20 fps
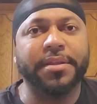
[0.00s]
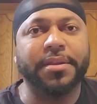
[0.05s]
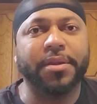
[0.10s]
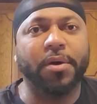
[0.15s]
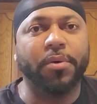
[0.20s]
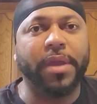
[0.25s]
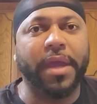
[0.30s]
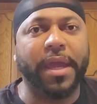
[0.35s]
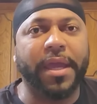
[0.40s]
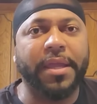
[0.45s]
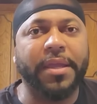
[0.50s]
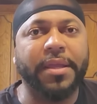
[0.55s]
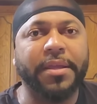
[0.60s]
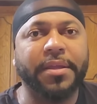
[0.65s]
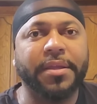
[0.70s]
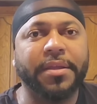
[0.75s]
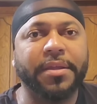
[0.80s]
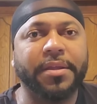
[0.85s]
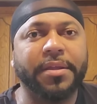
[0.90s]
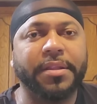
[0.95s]
Okay.
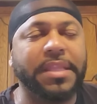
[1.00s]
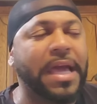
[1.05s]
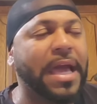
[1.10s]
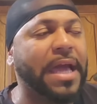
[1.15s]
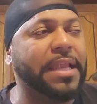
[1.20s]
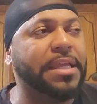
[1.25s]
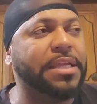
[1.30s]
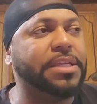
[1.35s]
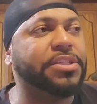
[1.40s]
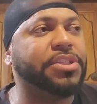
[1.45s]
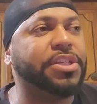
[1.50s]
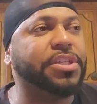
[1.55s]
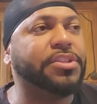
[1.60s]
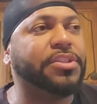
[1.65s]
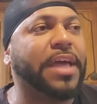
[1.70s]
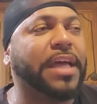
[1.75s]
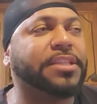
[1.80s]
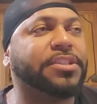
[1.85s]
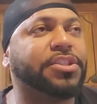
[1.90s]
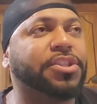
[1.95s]

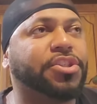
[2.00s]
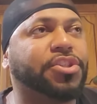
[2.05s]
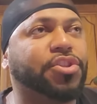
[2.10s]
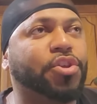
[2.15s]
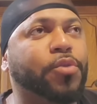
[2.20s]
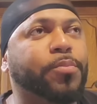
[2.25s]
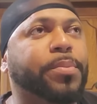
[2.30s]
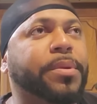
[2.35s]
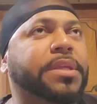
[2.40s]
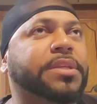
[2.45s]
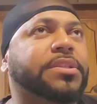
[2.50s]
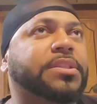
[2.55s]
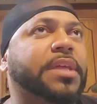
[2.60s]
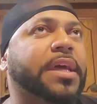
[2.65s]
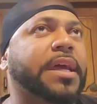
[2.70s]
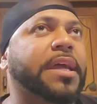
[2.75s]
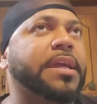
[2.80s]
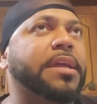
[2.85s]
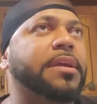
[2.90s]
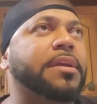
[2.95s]
That's the stupidest
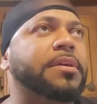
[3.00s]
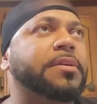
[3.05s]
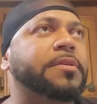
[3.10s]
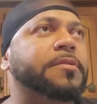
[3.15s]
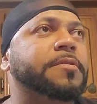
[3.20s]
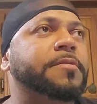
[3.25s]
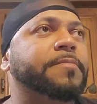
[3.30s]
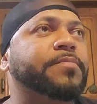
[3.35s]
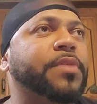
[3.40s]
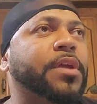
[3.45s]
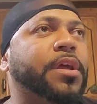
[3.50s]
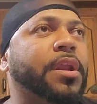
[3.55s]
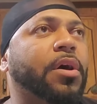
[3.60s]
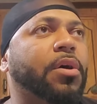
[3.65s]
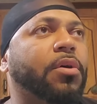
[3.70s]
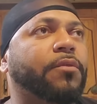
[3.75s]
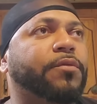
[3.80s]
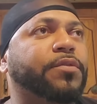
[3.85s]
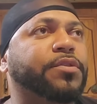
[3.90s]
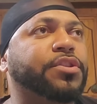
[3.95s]
thing,
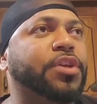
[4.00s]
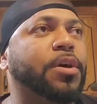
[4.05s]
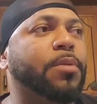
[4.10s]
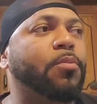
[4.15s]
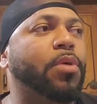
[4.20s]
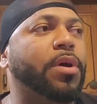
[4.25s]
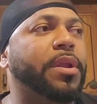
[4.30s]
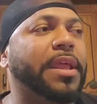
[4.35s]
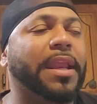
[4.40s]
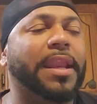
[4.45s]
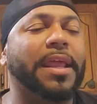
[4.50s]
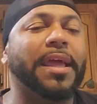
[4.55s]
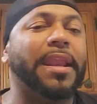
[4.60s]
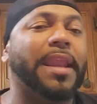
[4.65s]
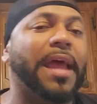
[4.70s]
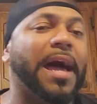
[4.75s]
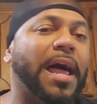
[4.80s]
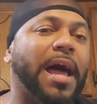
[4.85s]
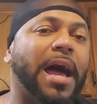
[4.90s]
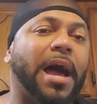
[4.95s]
for someone. And
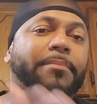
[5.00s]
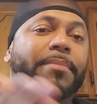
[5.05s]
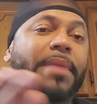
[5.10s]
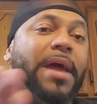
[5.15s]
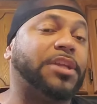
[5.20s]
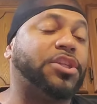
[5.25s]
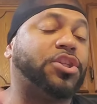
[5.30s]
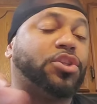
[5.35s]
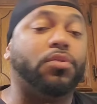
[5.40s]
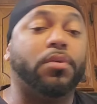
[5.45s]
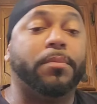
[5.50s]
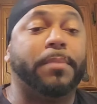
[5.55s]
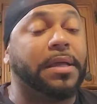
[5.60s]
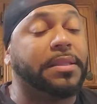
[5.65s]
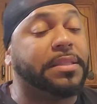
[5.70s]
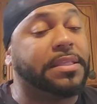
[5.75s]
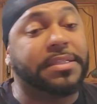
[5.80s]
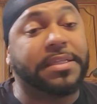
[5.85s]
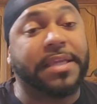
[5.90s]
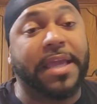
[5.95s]
I'm not sure
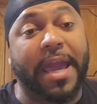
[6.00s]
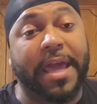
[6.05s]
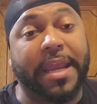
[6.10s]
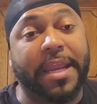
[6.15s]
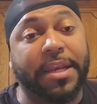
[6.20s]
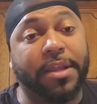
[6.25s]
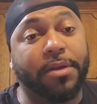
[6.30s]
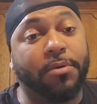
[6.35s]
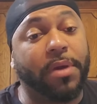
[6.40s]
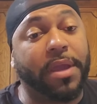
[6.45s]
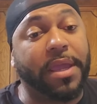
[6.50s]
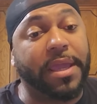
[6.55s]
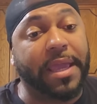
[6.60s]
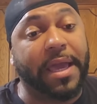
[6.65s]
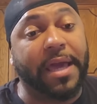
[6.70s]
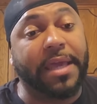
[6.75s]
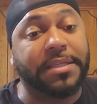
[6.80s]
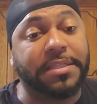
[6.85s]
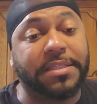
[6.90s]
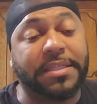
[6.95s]
about this cat anyway. He
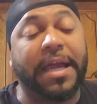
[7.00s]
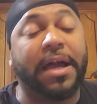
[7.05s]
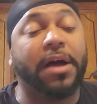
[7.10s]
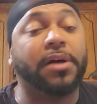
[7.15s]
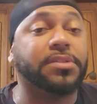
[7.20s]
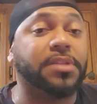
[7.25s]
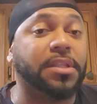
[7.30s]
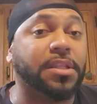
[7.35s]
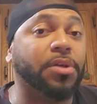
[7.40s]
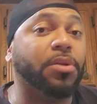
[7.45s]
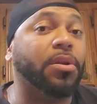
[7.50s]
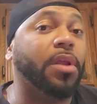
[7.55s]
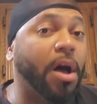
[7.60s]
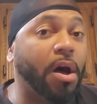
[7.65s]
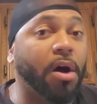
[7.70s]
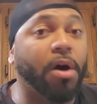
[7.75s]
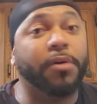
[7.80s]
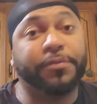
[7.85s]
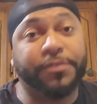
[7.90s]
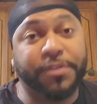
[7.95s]
kind of sounds a little
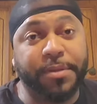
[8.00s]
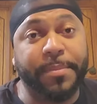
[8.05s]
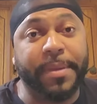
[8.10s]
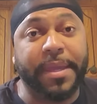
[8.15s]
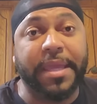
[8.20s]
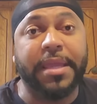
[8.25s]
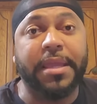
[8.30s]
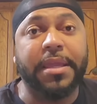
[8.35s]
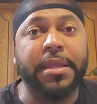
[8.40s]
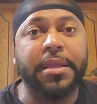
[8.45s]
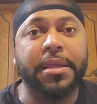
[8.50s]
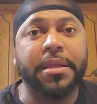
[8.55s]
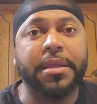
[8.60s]
off to me.